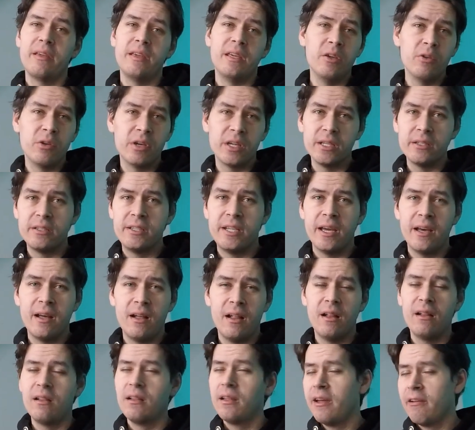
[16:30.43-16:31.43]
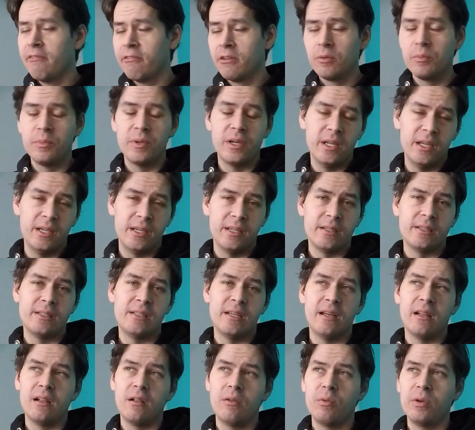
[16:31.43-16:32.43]
You can tell, everybody can
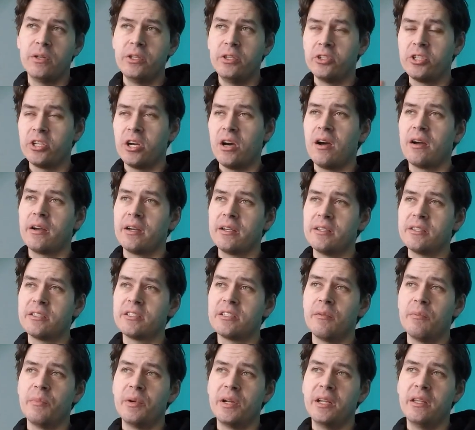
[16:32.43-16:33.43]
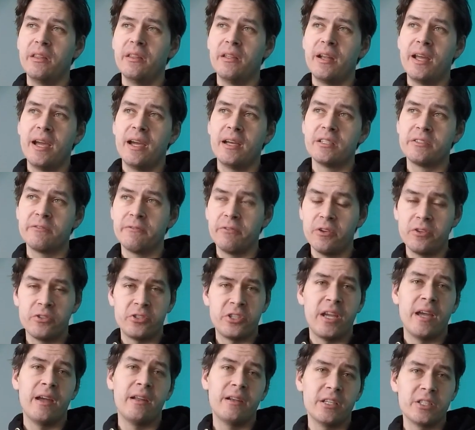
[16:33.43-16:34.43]
tell when you're talking to somebody that has
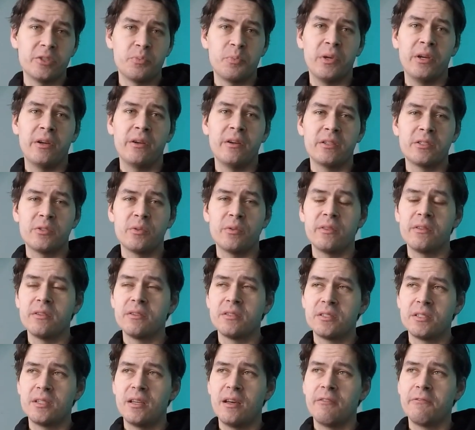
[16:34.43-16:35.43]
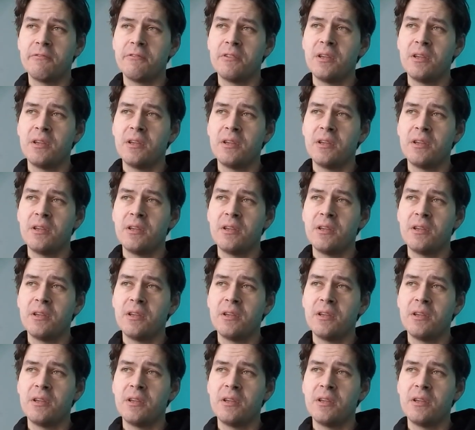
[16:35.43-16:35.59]
first-hand experience with this stuff,